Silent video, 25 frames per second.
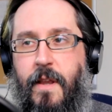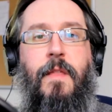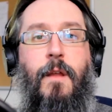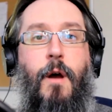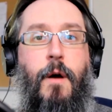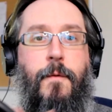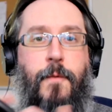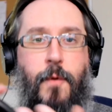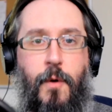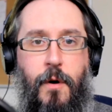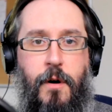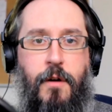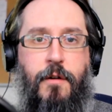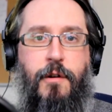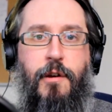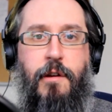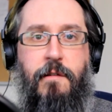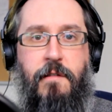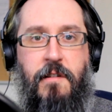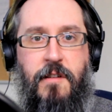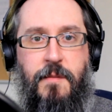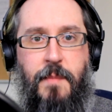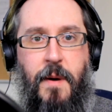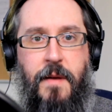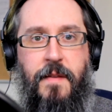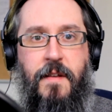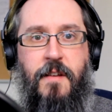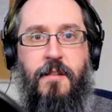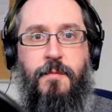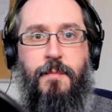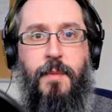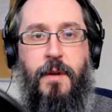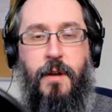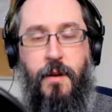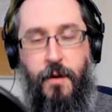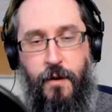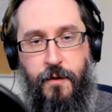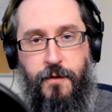Now, if you are curious about this
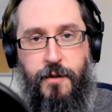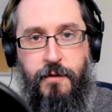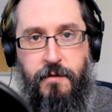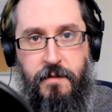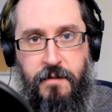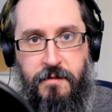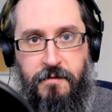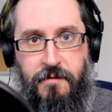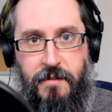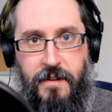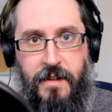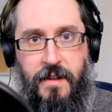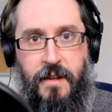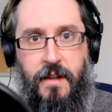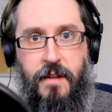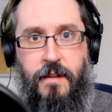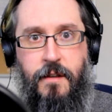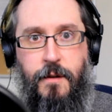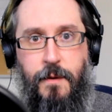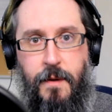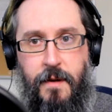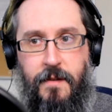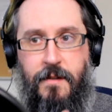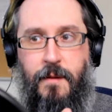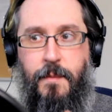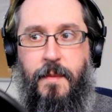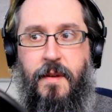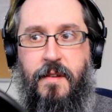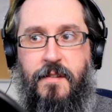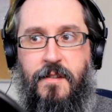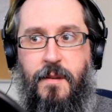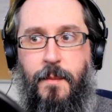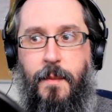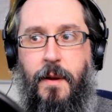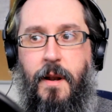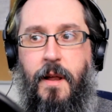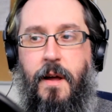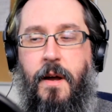because you're interested in doing something
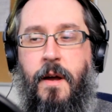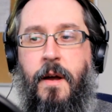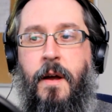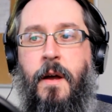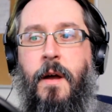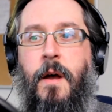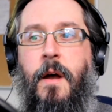similar,